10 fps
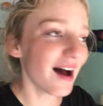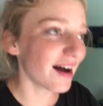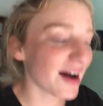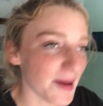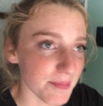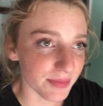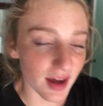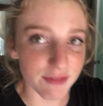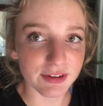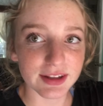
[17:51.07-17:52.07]

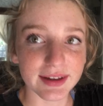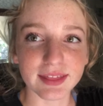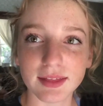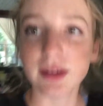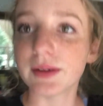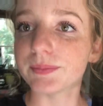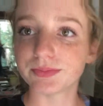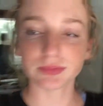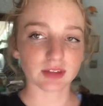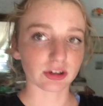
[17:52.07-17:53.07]
I feel like the
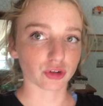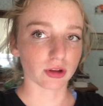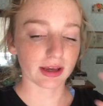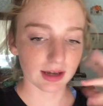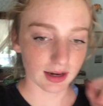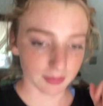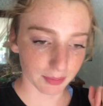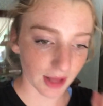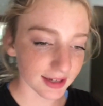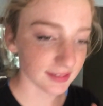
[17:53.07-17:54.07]
natural light kind of
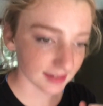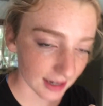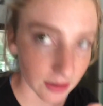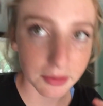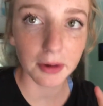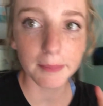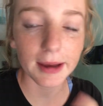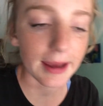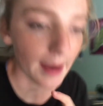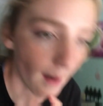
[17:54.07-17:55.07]
blinds it out a little
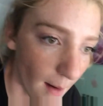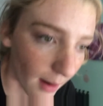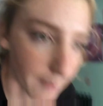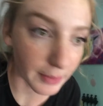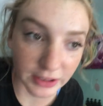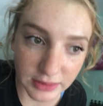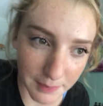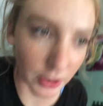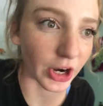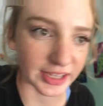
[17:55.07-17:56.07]
bit. But in the
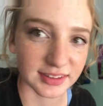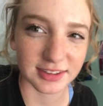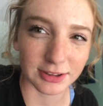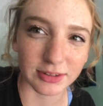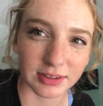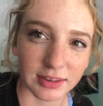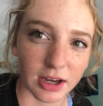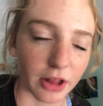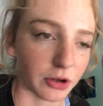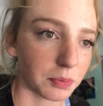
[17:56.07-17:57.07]
mirror, I can still see the
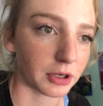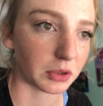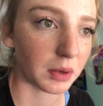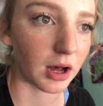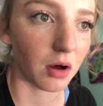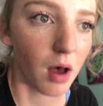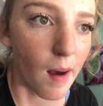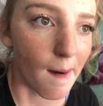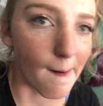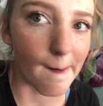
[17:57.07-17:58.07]
color pretty well.
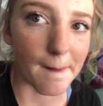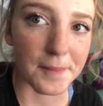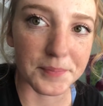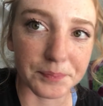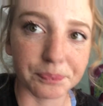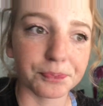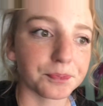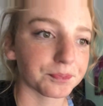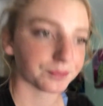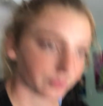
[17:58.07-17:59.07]
And
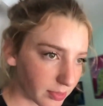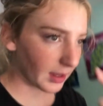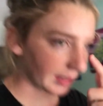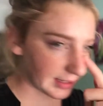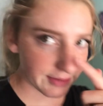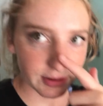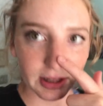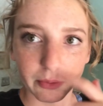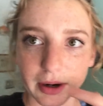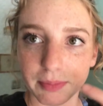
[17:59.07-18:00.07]
even
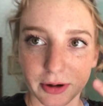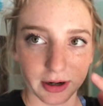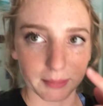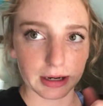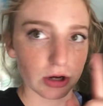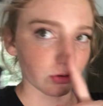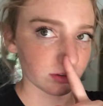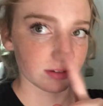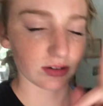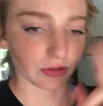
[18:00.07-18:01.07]
like where I put it on my nose,
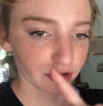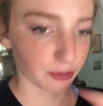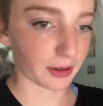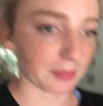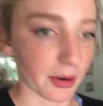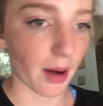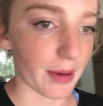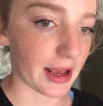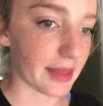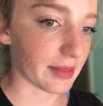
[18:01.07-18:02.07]
it still looks pretty
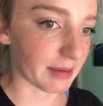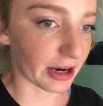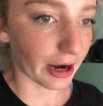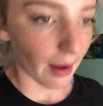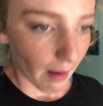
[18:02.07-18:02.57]
prominent in the mirror.